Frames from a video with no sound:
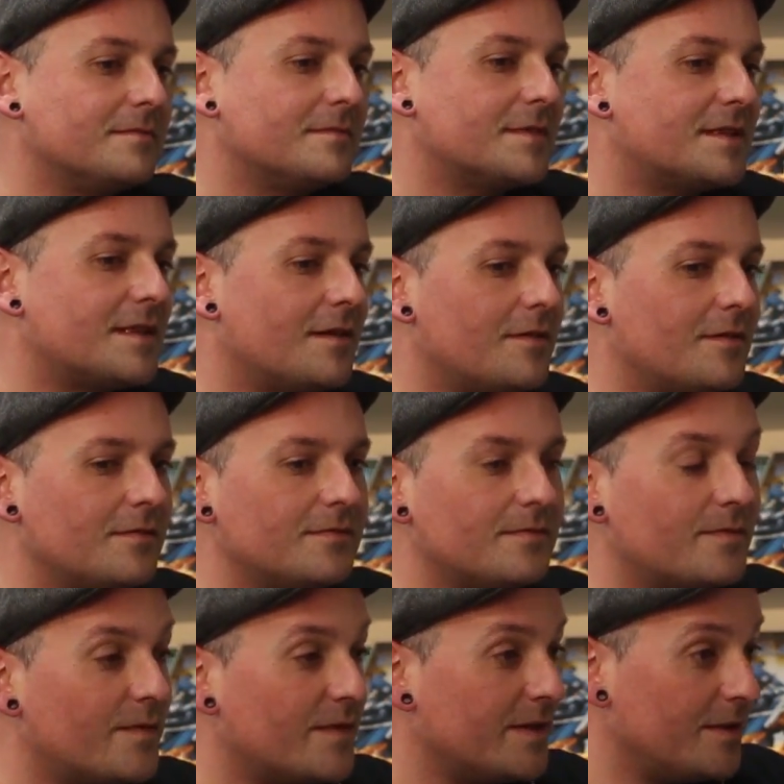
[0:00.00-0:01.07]
So
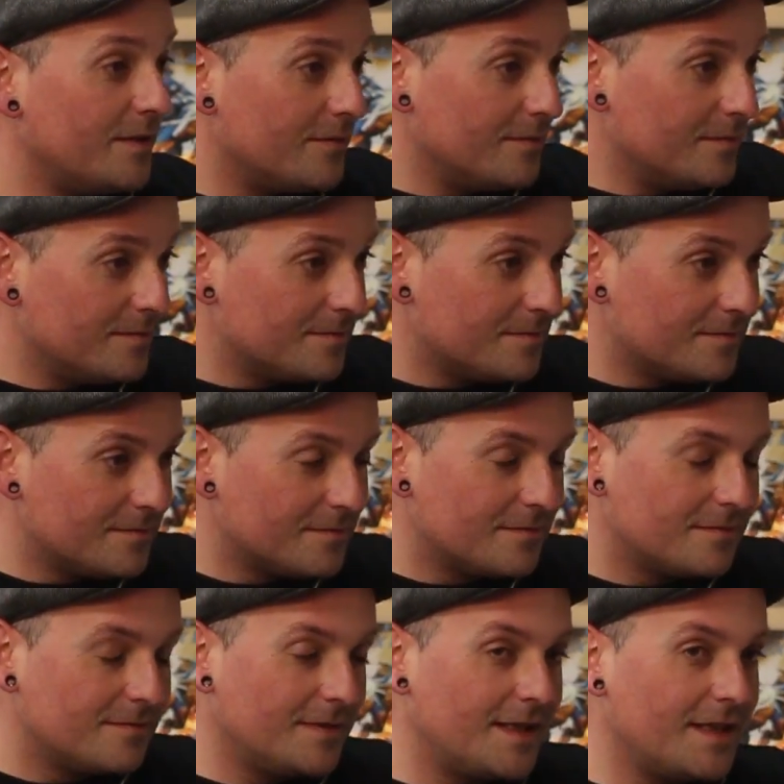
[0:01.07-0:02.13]
for you,
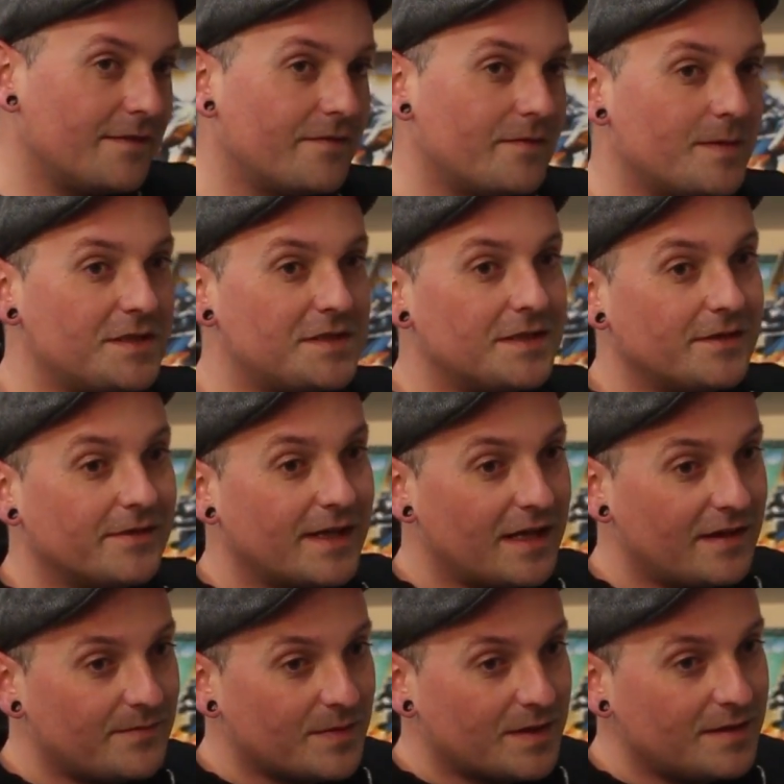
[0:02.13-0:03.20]
with the information that you
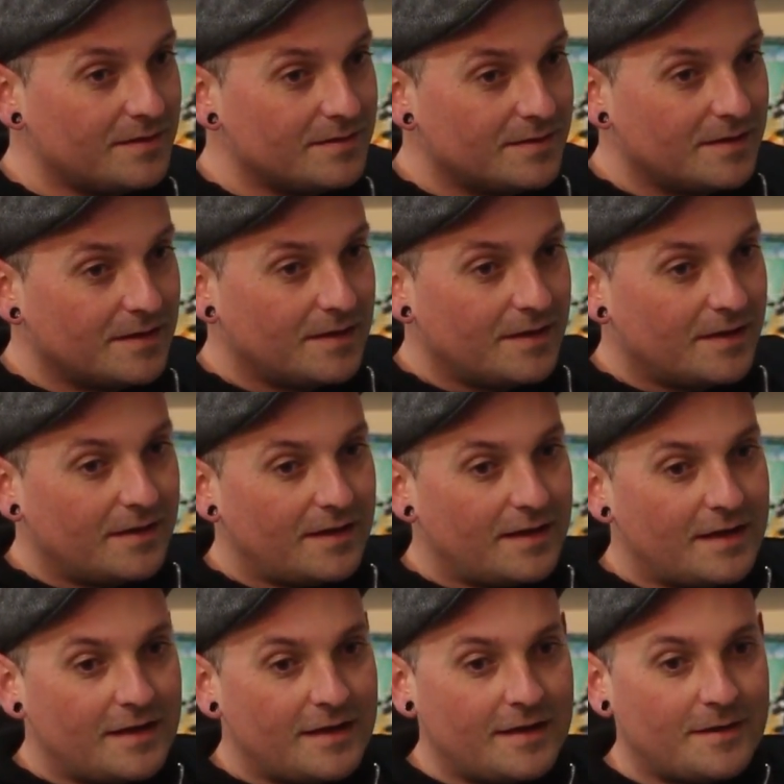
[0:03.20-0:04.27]
gave me,
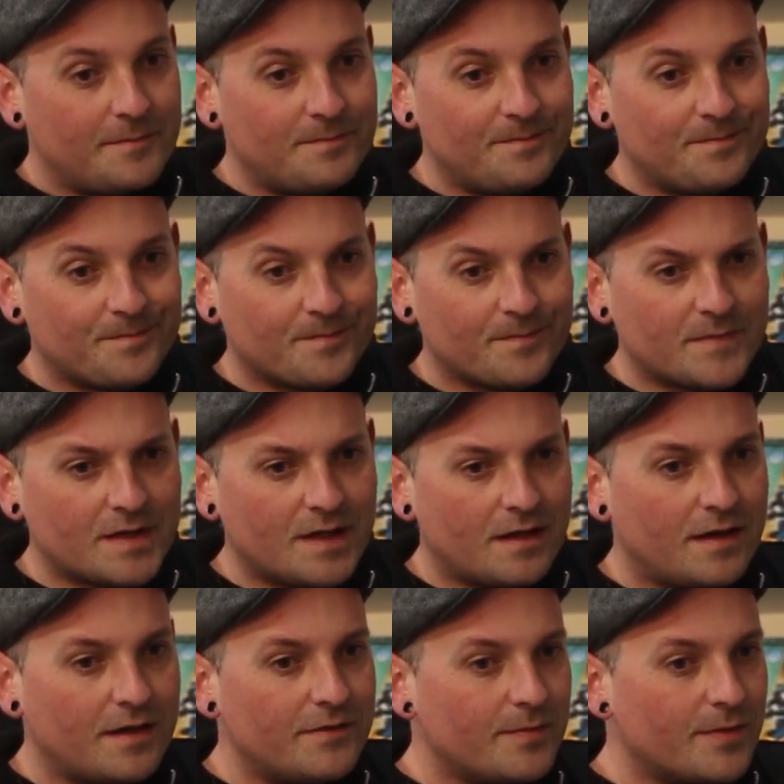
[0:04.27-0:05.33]

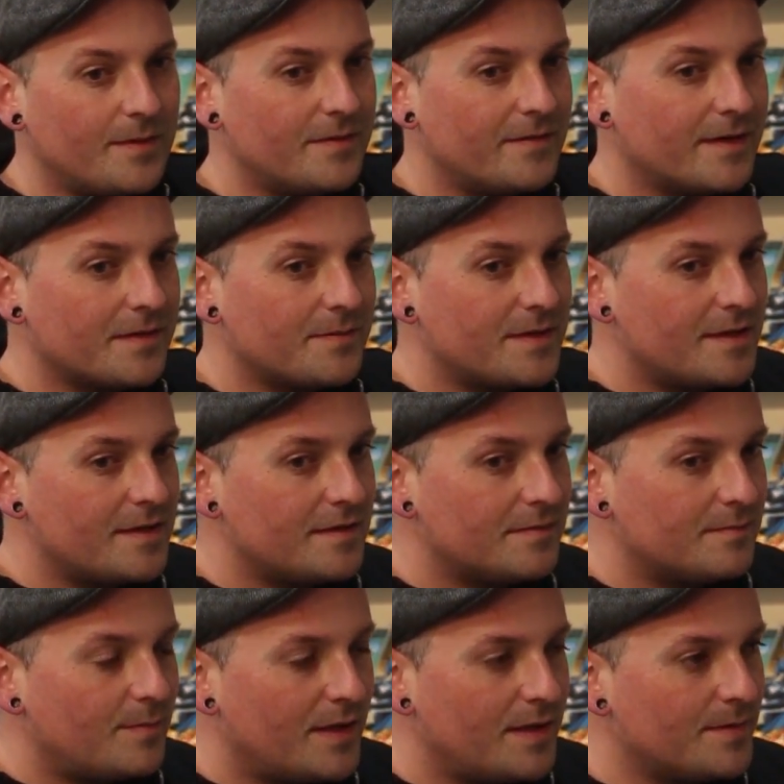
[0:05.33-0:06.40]
I would probably recommend
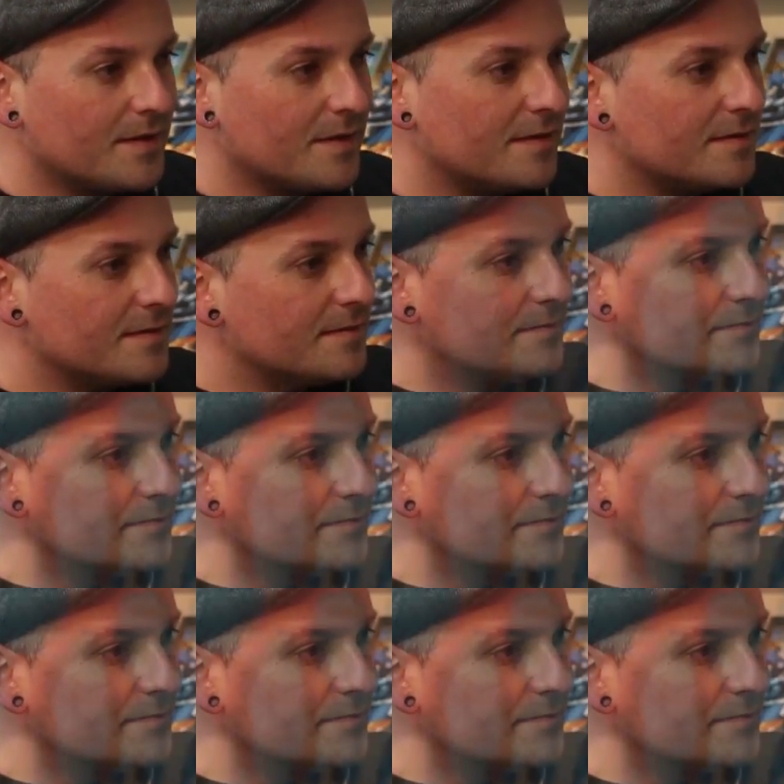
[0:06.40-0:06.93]
Paper Girls.